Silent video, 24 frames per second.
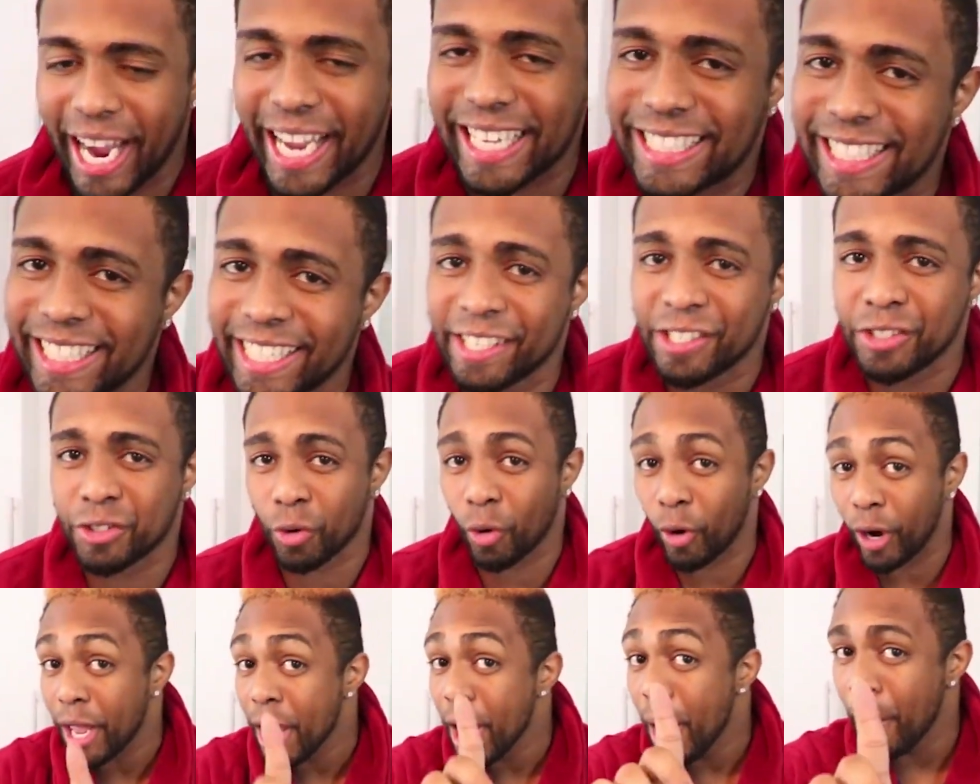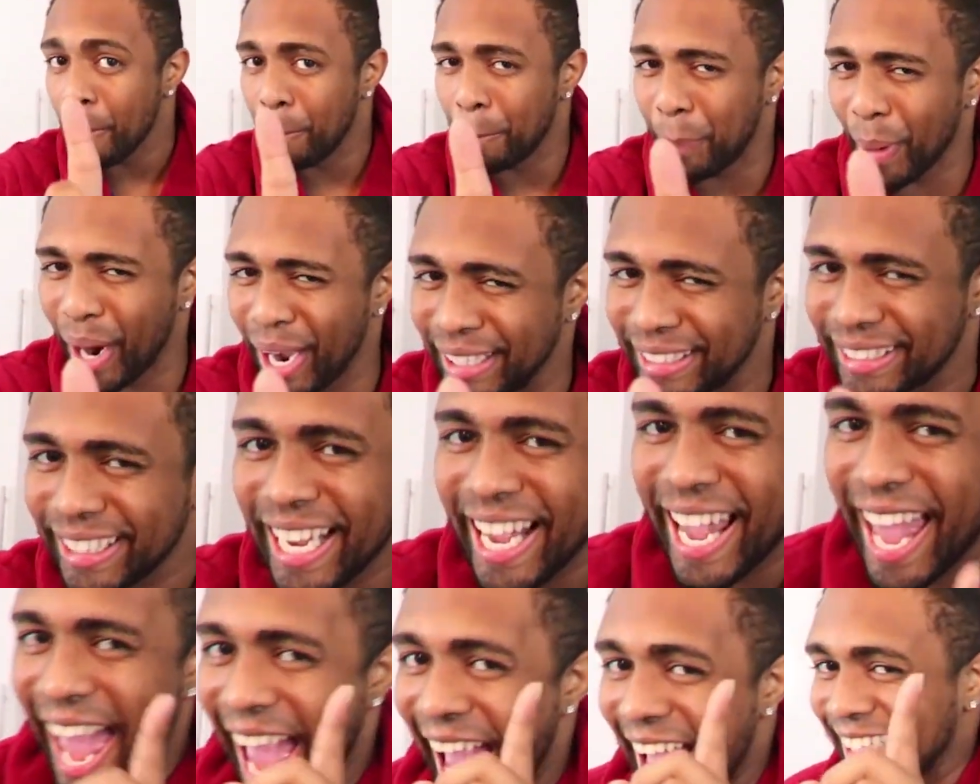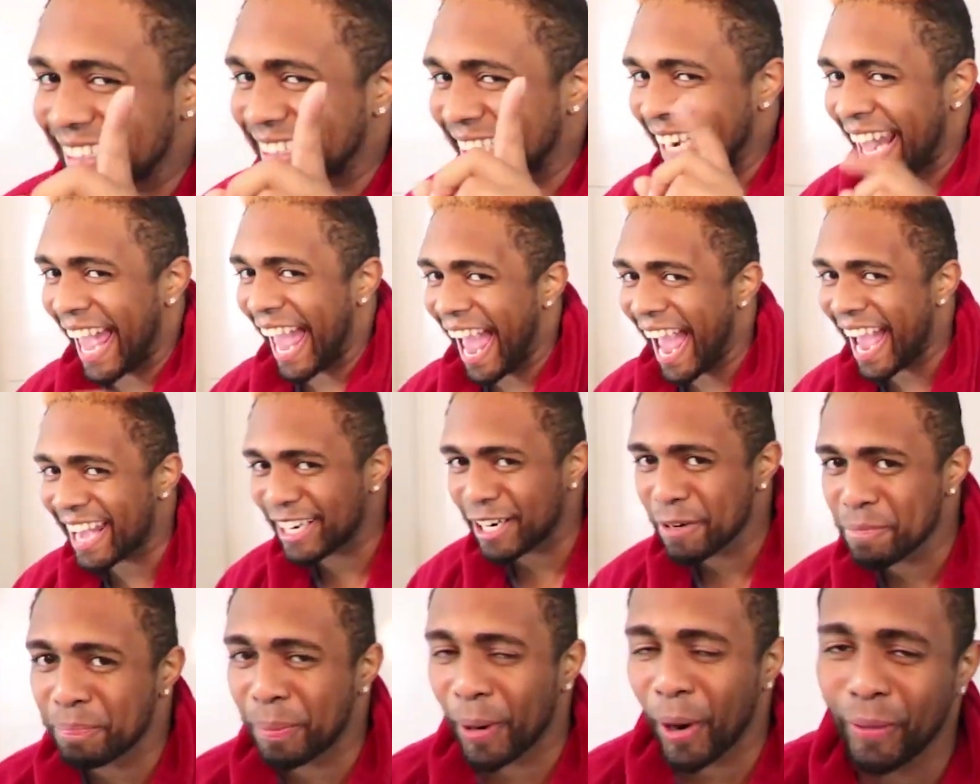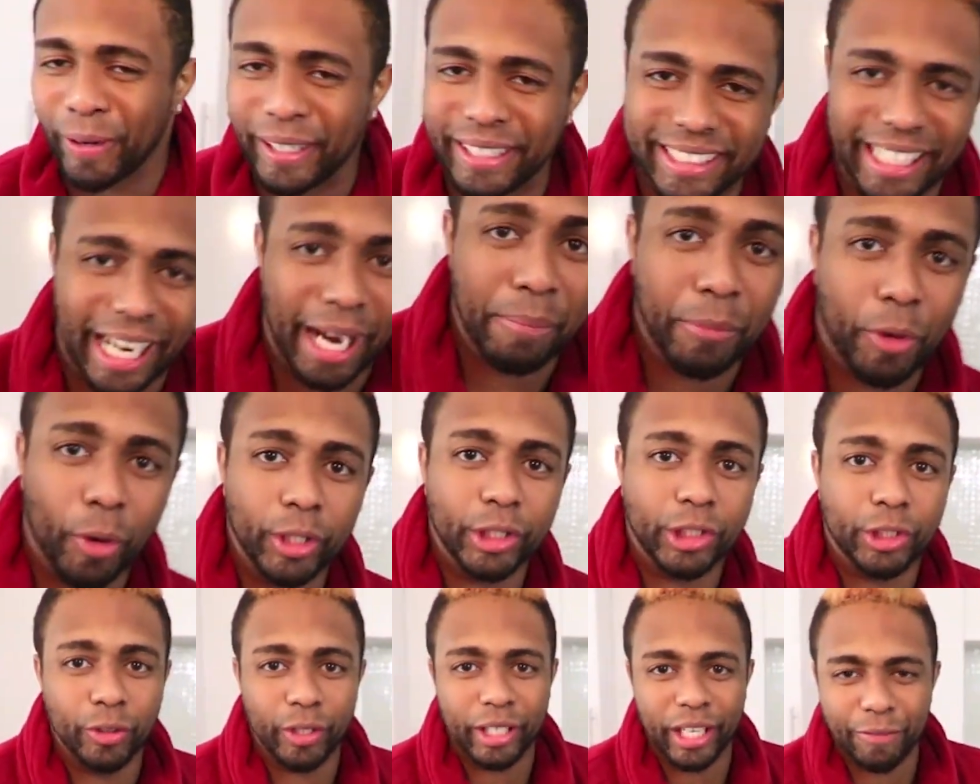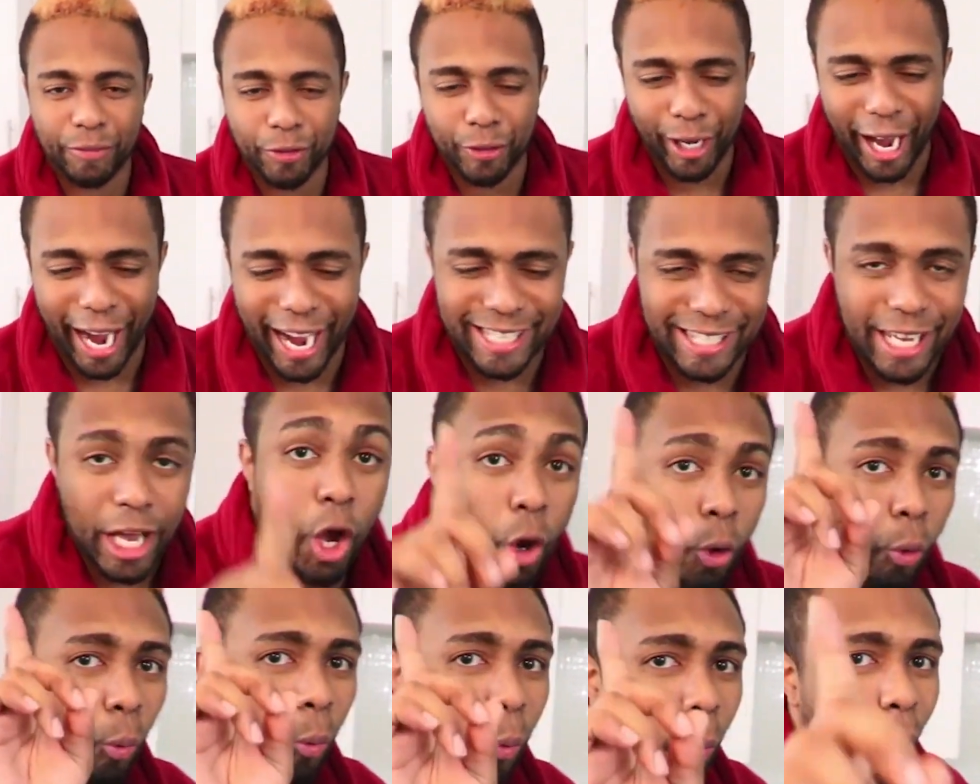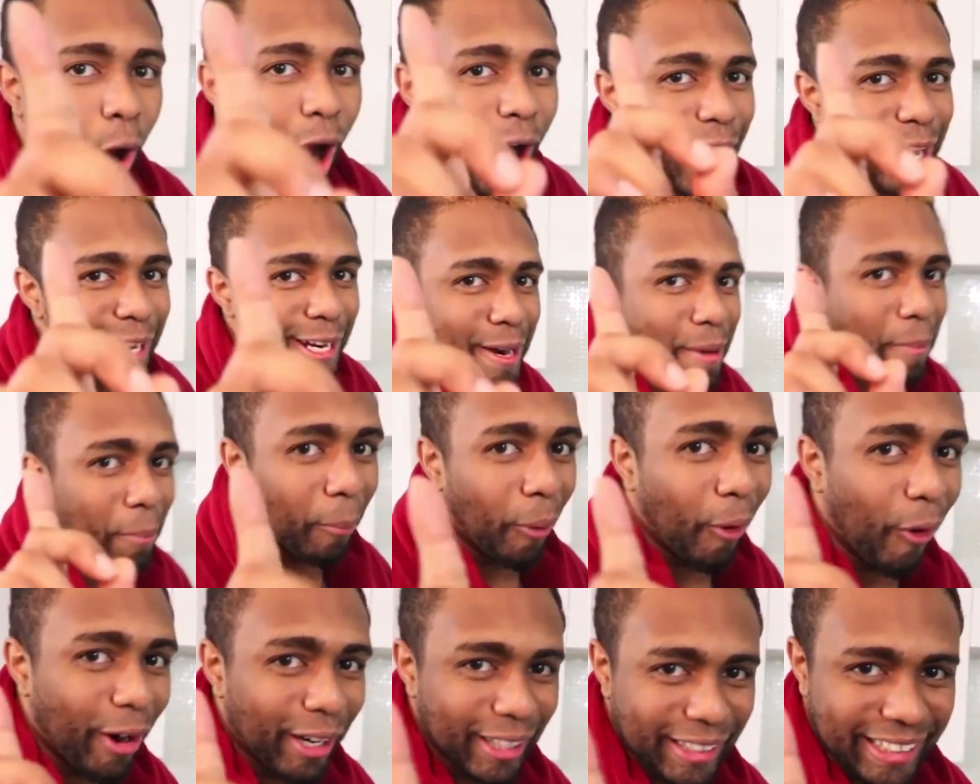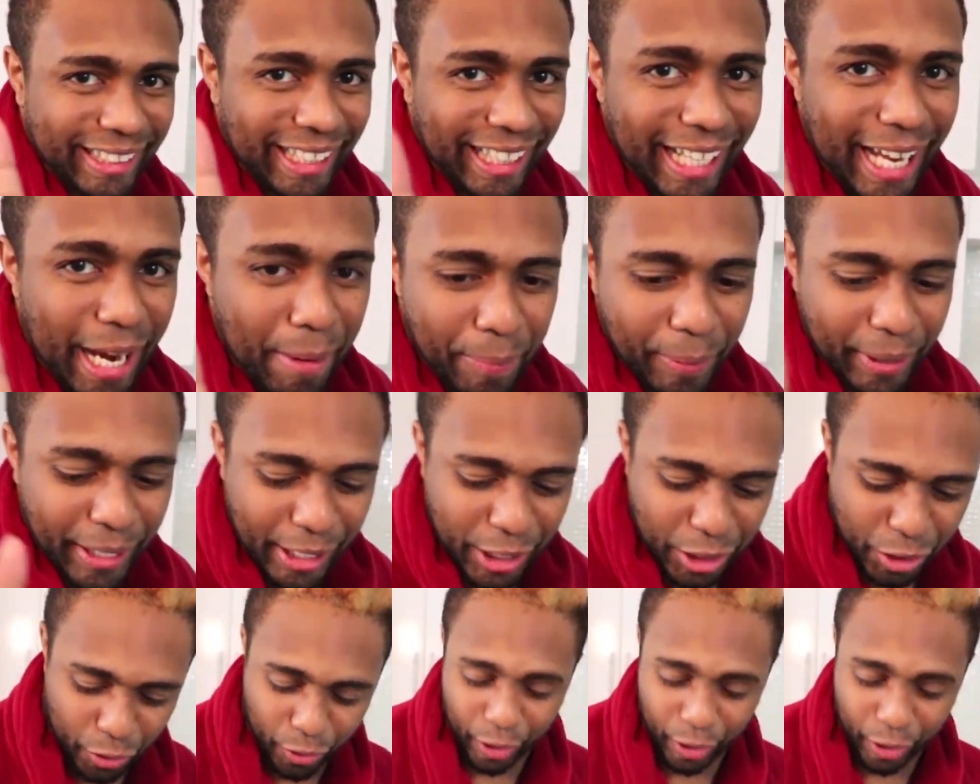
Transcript: you guys did enjoy. But as an added bonus, I'm going to give you guys one more celebrity